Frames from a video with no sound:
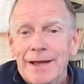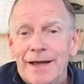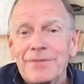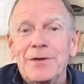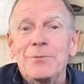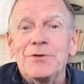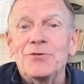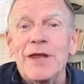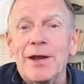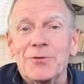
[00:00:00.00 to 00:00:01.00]
think we
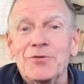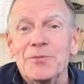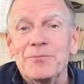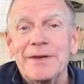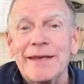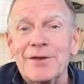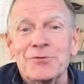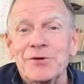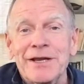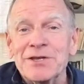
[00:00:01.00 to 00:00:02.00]
scared some
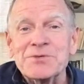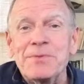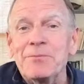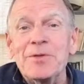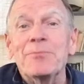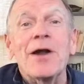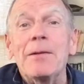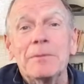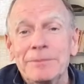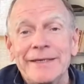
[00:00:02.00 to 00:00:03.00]
pedestrians, but we
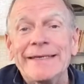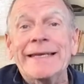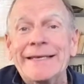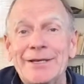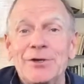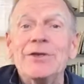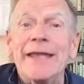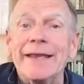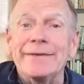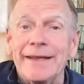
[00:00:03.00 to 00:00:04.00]
probably didn't
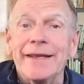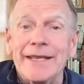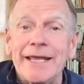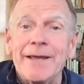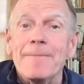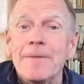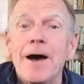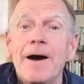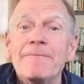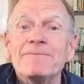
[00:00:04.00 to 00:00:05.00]
dent any
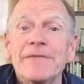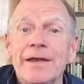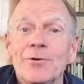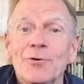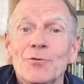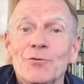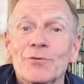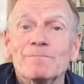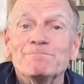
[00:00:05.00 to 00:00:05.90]
fenders.